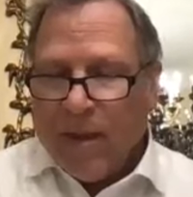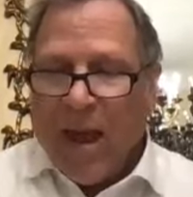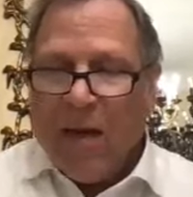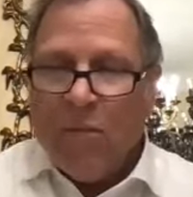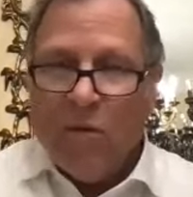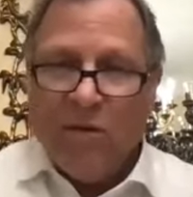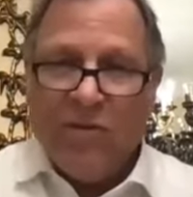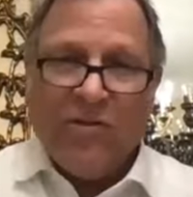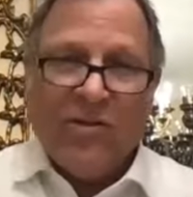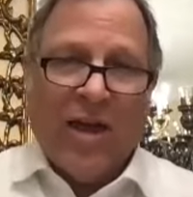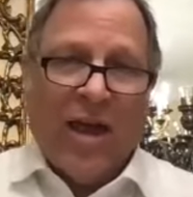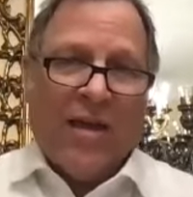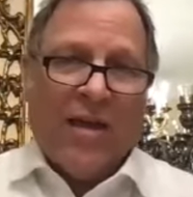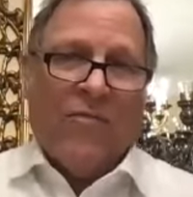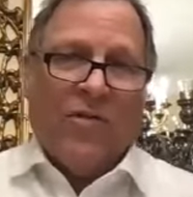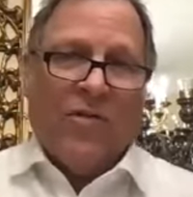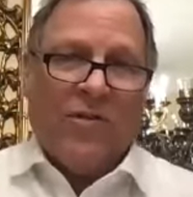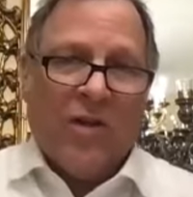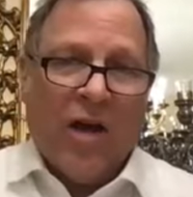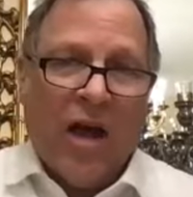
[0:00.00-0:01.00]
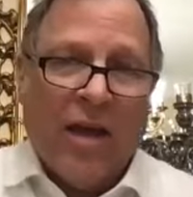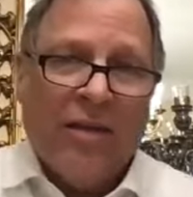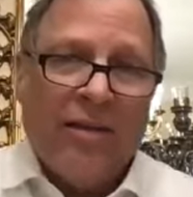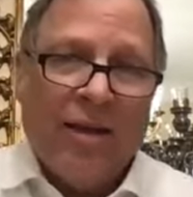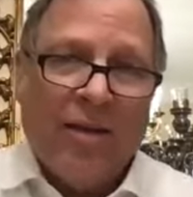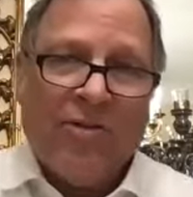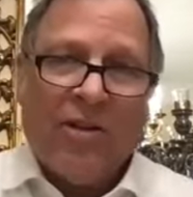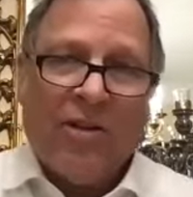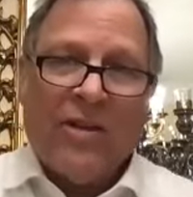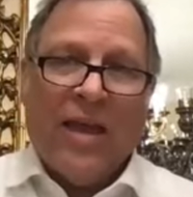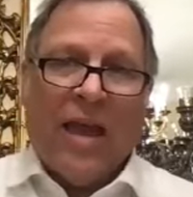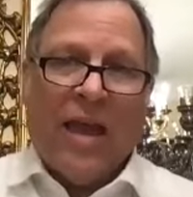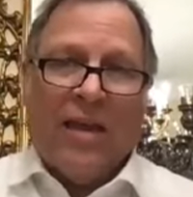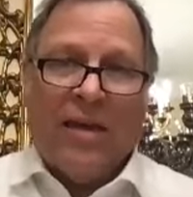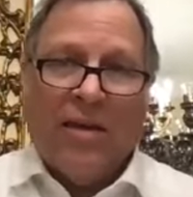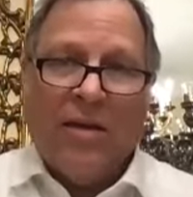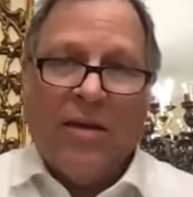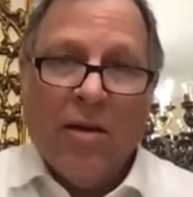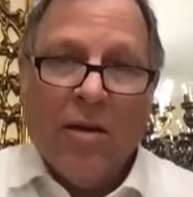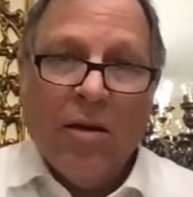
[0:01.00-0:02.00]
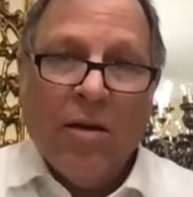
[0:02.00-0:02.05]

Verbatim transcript: And we said if it's undesignated